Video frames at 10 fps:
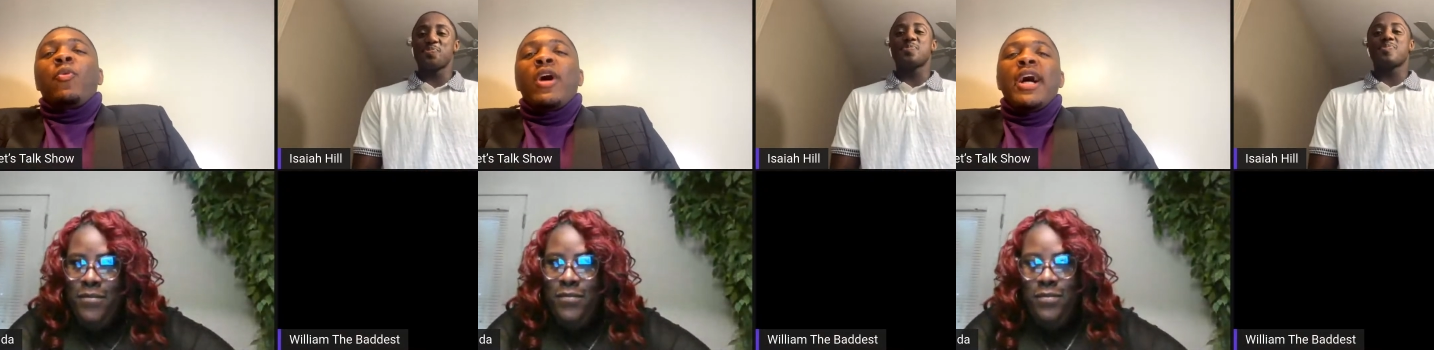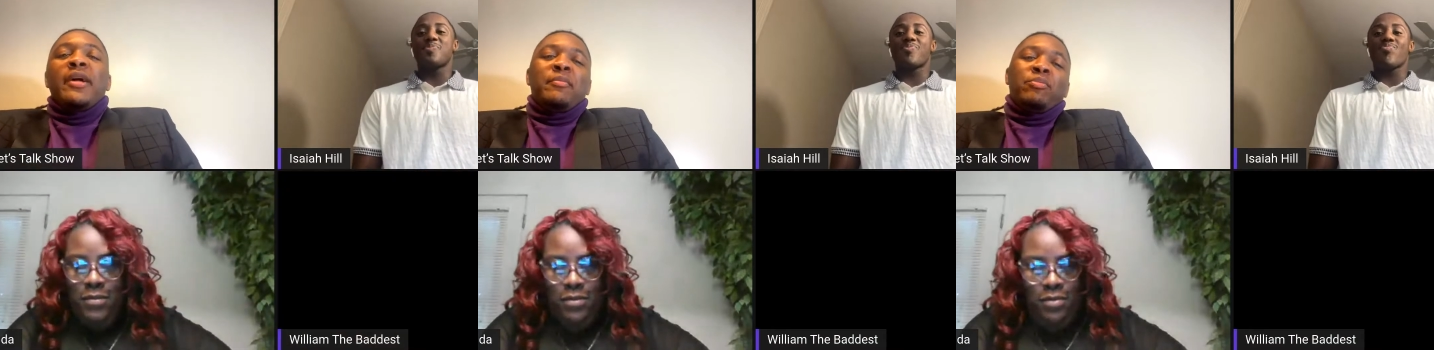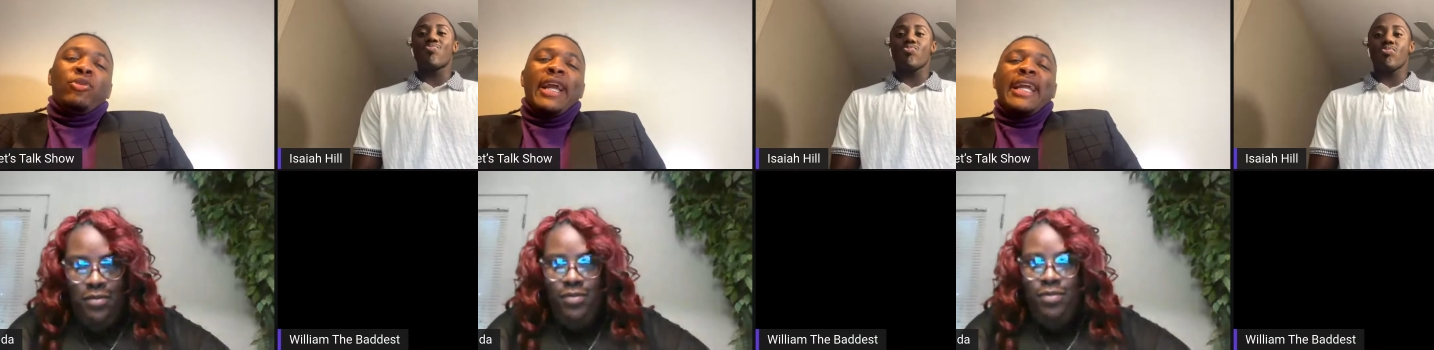Speaker 1: what
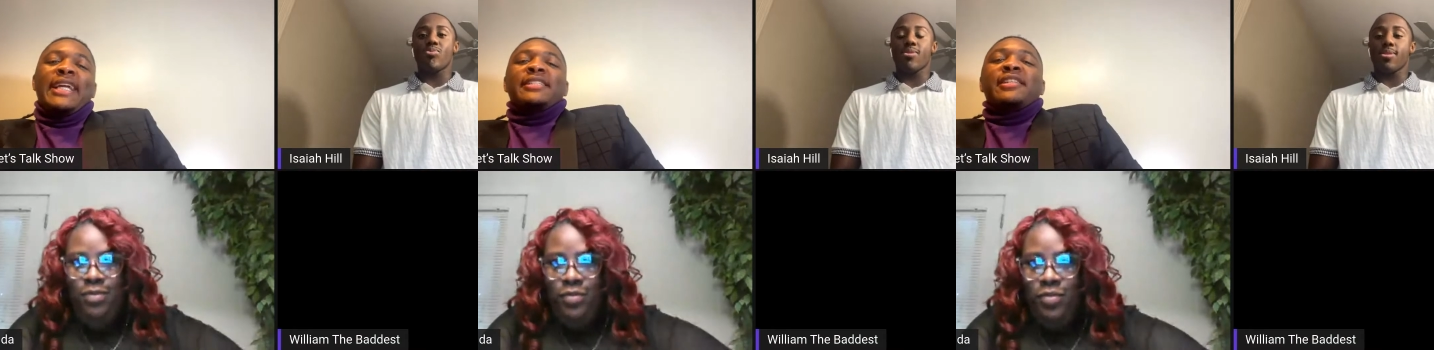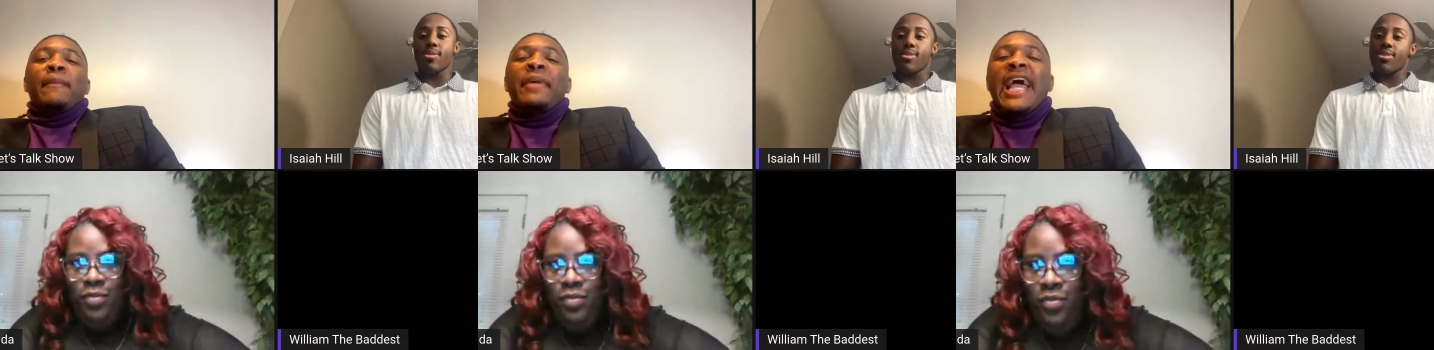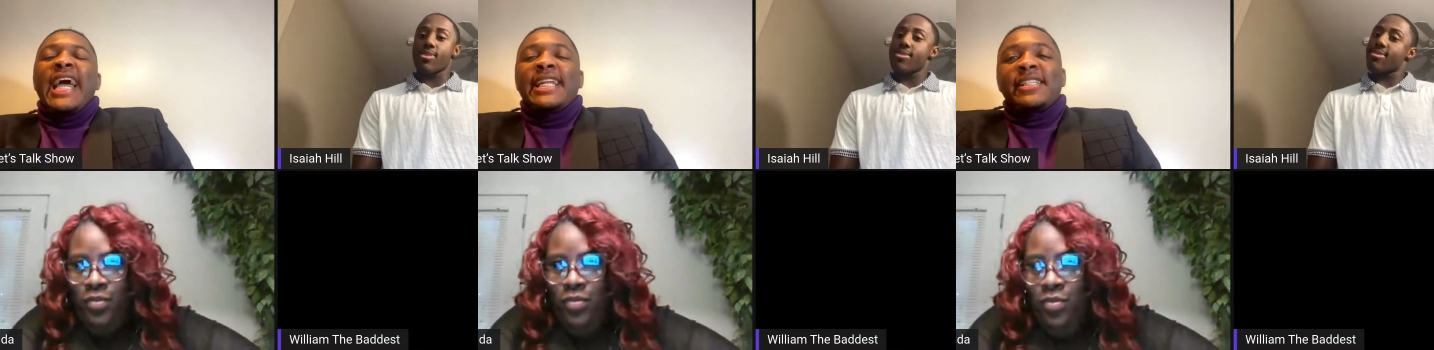brings the
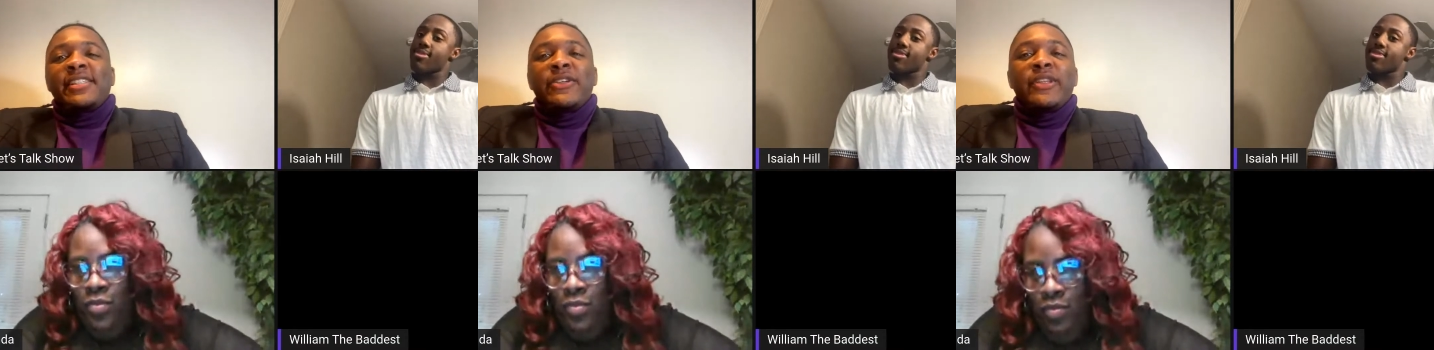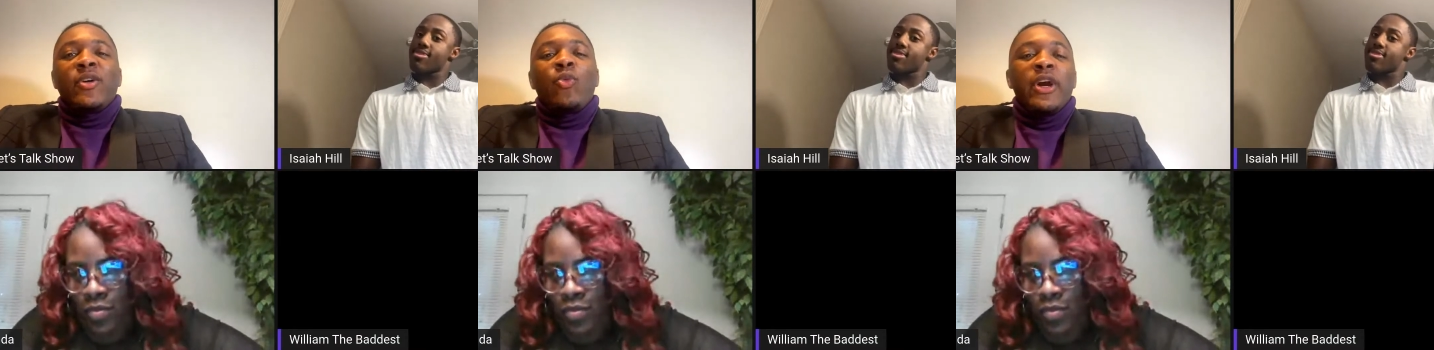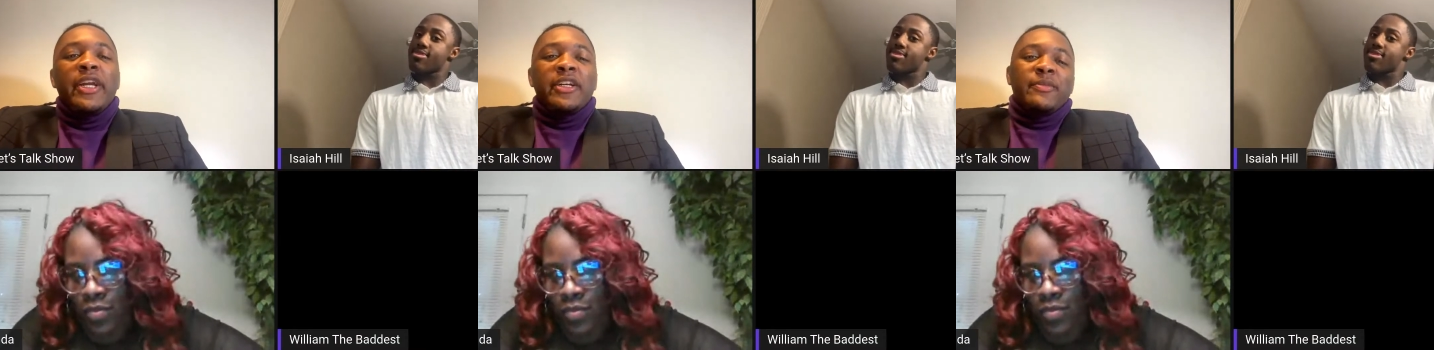baddest to the
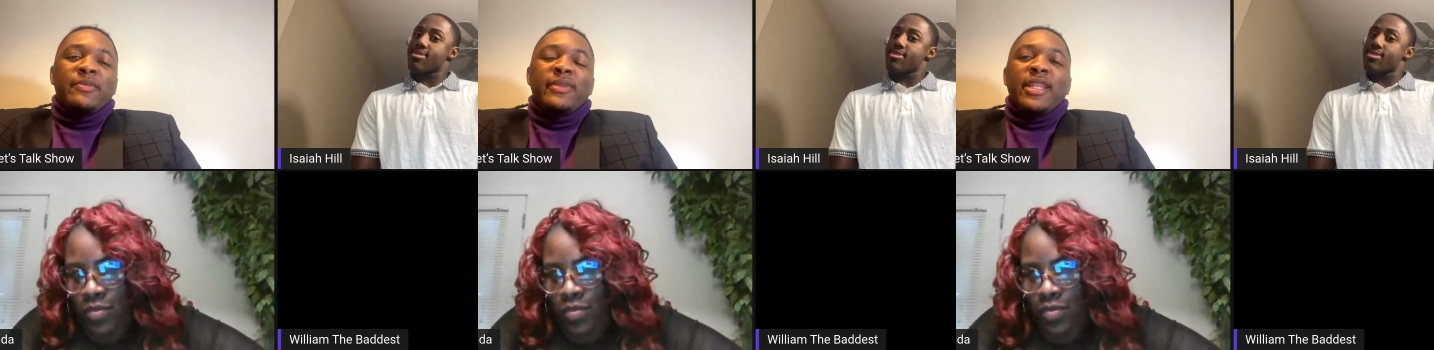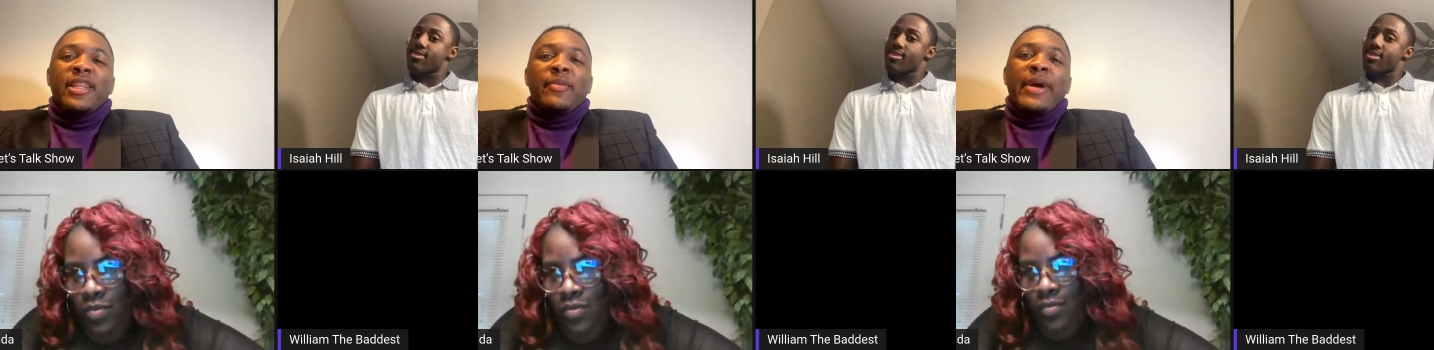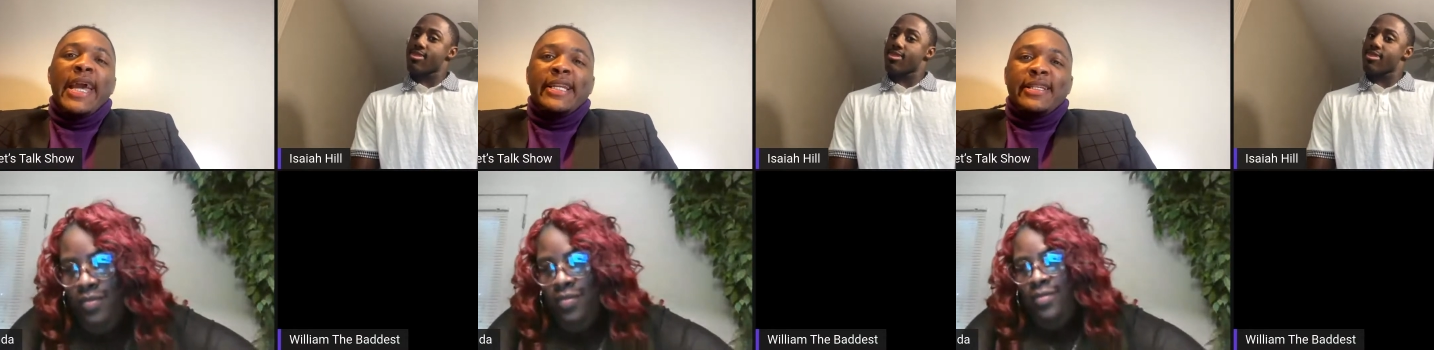William the
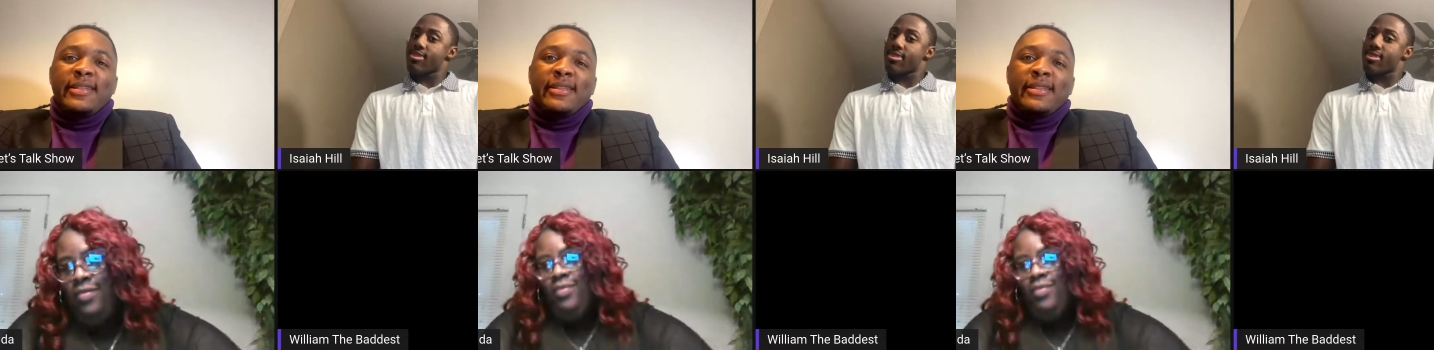baddest?